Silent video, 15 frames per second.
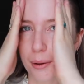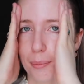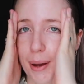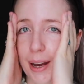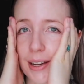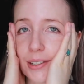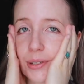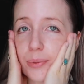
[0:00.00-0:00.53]

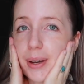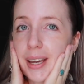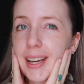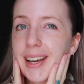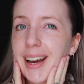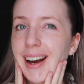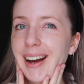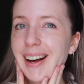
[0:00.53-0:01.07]
but
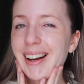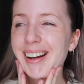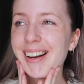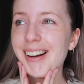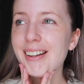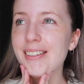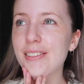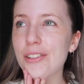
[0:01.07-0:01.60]
we
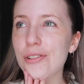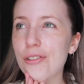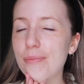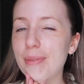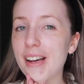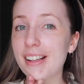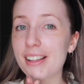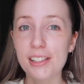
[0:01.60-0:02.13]
are sort of
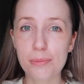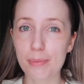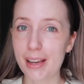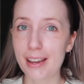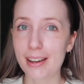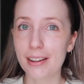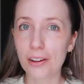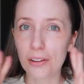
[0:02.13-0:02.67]
playing things by ear.